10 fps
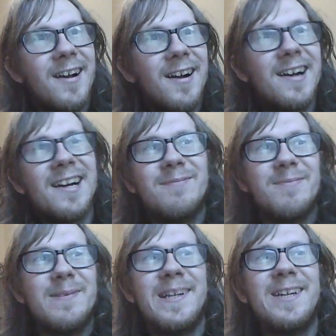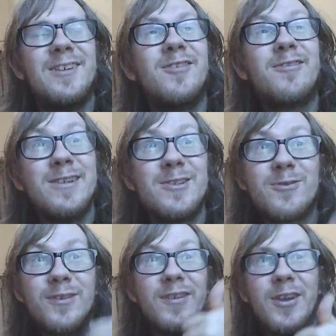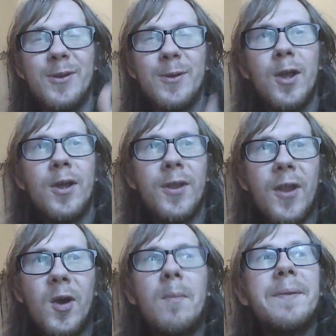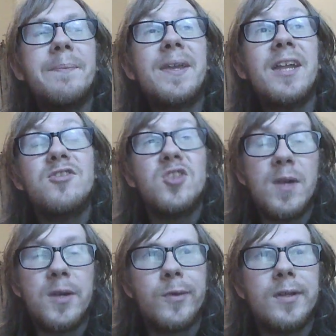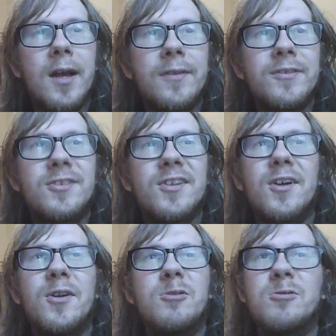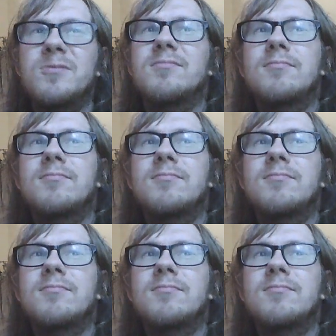Fridge review. No, my kitchen's being redone, so